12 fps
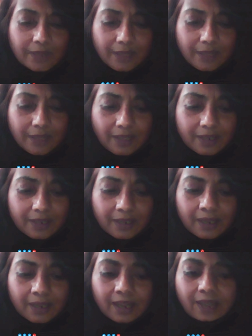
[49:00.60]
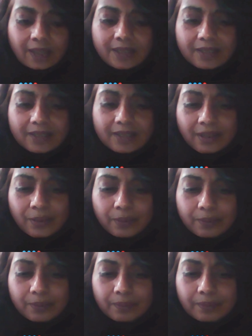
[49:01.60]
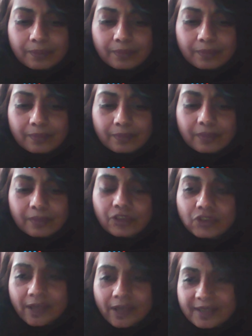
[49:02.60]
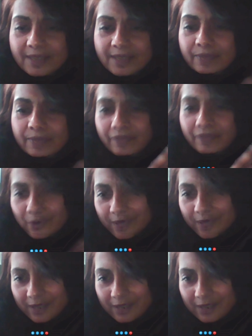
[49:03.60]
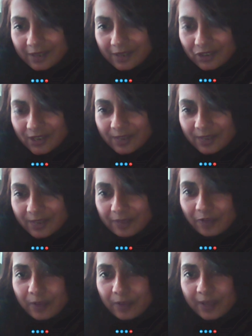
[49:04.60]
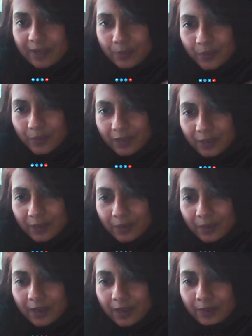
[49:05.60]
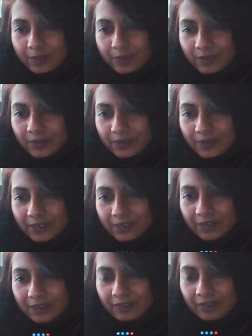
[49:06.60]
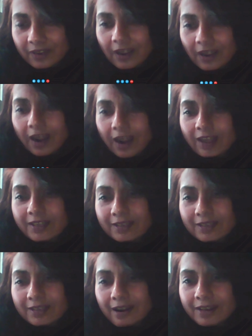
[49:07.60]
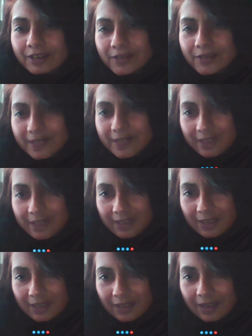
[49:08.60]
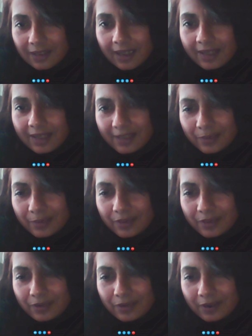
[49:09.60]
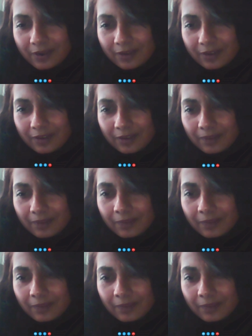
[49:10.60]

like that. So just before that, just before that week when I was due to leave, I started to see as I was driving